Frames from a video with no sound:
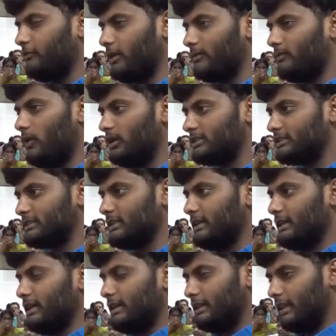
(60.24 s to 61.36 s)
one was,
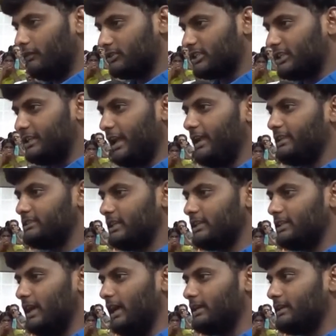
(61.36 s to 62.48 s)
there was a danger
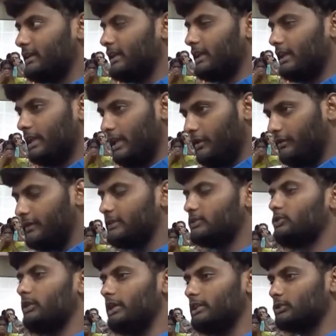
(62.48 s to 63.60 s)
that he
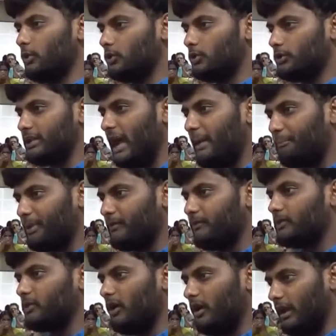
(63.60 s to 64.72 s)
is going to tamper
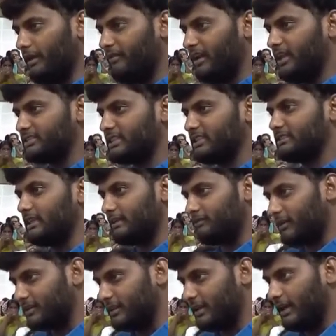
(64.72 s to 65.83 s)
with all evidences that
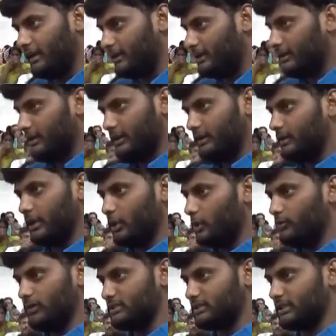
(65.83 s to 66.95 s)
were there in the
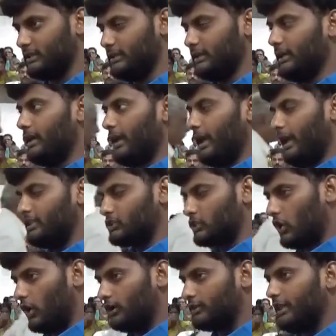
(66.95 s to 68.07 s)
university. Hence,
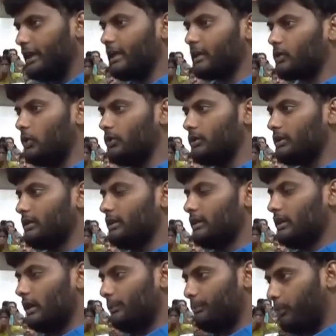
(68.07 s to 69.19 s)
on that account,
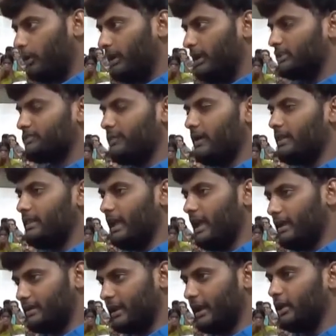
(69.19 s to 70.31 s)
police, when
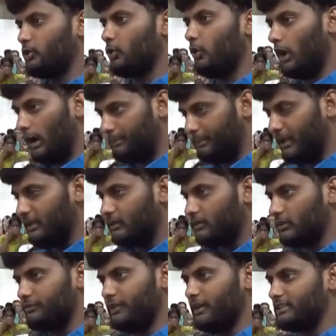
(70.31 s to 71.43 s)
they tried to appeal on
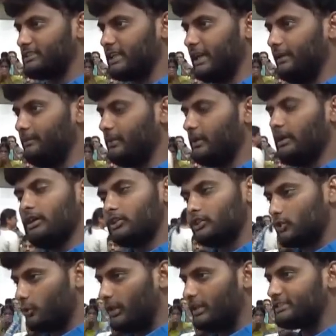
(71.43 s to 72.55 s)
the first time,
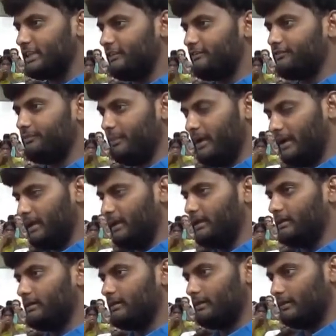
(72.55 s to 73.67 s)
students have made a